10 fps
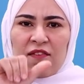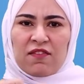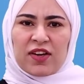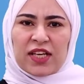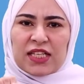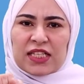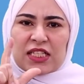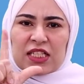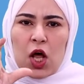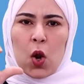
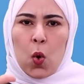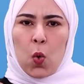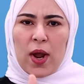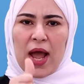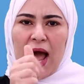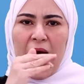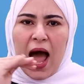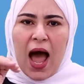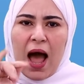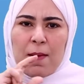They is a
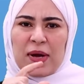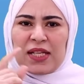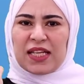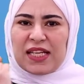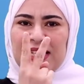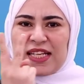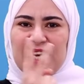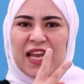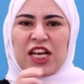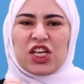plural, so we use
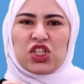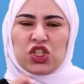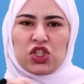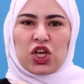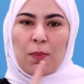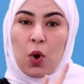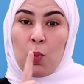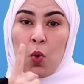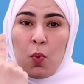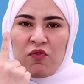have with
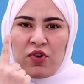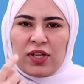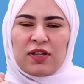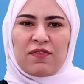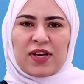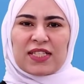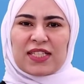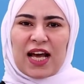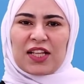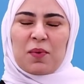the plural.
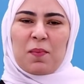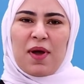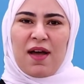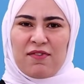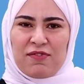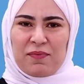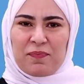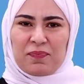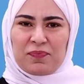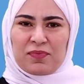If
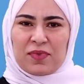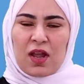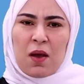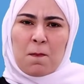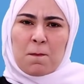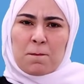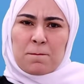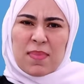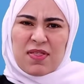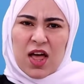the subject
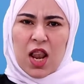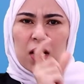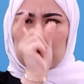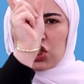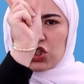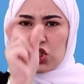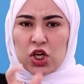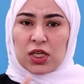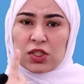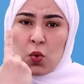is a
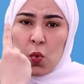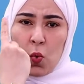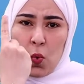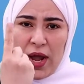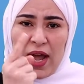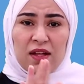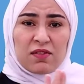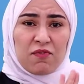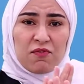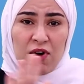singular one,
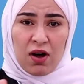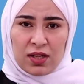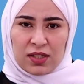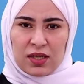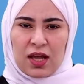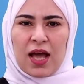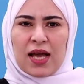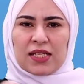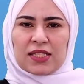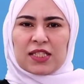like Lulu
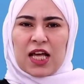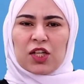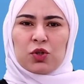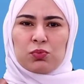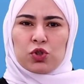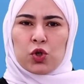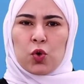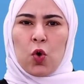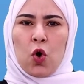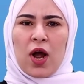here, we
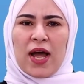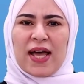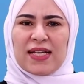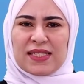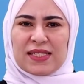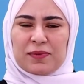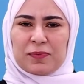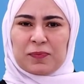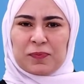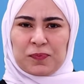use has.
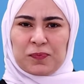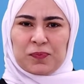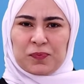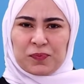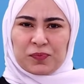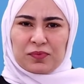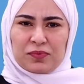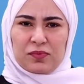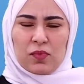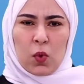And don't forget,
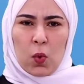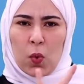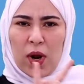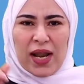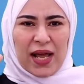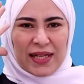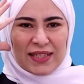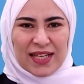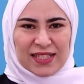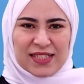the verb
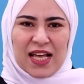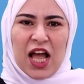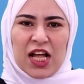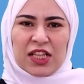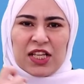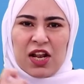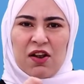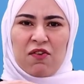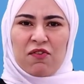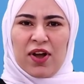coming after
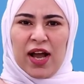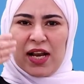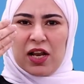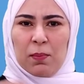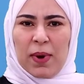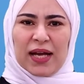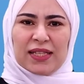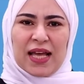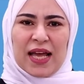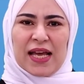has or have
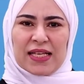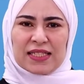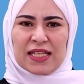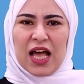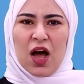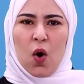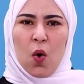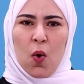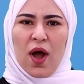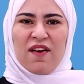is
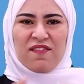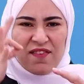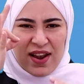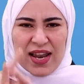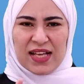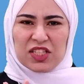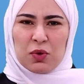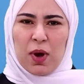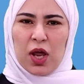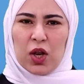always in the
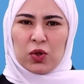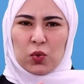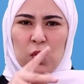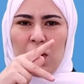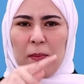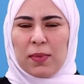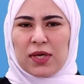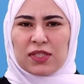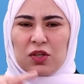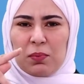past
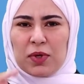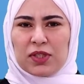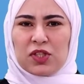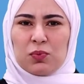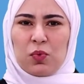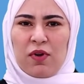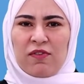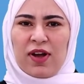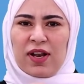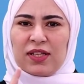participle.
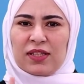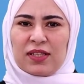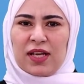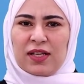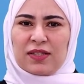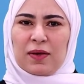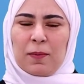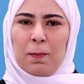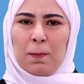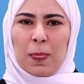Now the
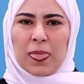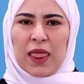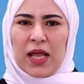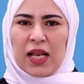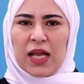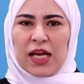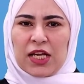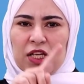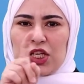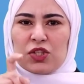question is, when
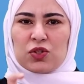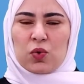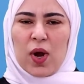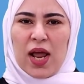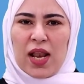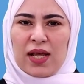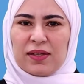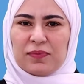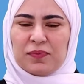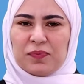do I use
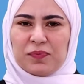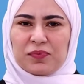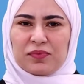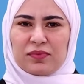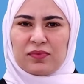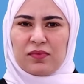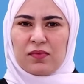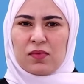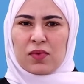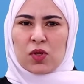the present
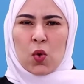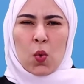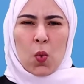perfect?